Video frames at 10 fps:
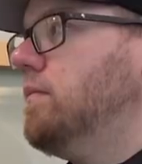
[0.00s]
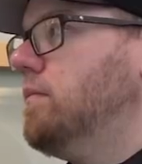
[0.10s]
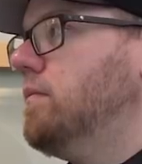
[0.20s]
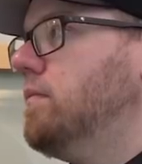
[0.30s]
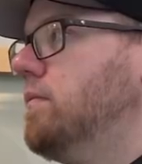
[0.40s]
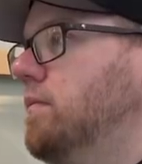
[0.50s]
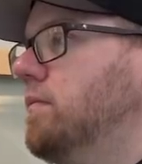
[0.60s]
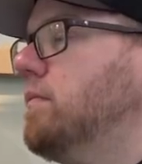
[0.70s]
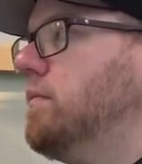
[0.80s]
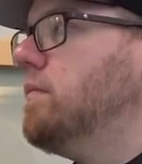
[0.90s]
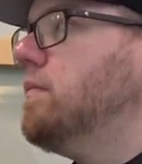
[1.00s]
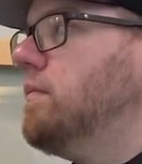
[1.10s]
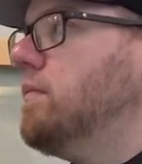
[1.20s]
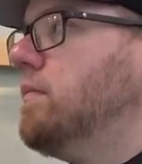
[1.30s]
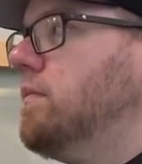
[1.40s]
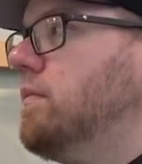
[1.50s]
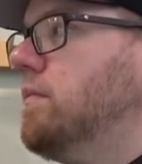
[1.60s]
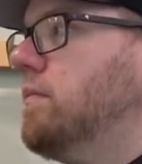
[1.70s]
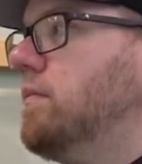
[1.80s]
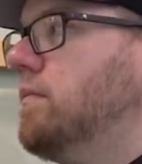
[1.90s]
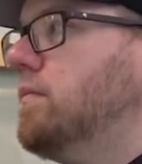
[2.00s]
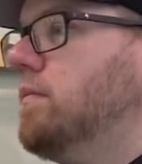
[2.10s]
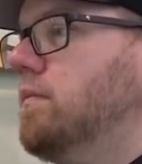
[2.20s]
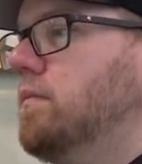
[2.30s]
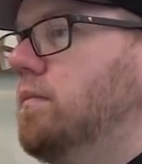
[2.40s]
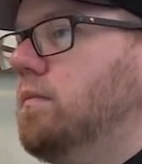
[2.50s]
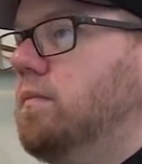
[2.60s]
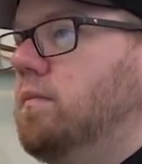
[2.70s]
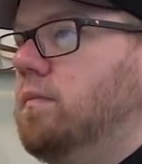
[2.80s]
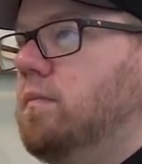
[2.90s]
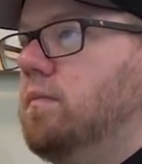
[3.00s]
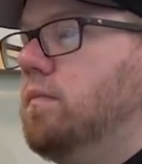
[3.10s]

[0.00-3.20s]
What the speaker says: This person isn't speaking.